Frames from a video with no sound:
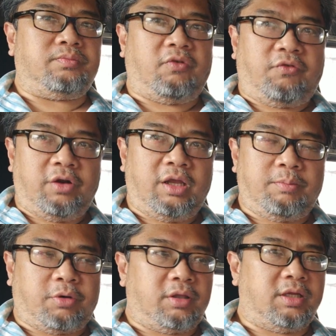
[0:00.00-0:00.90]
fully
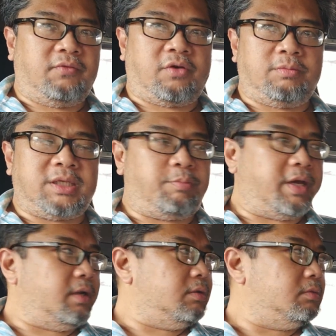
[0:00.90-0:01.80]
imported from
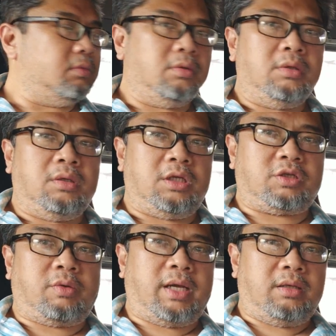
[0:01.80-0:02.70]
Japan, it's
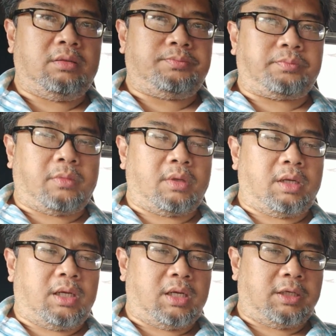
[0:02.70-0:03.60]
quite
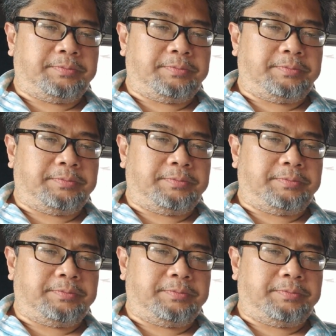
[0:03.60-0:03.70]
a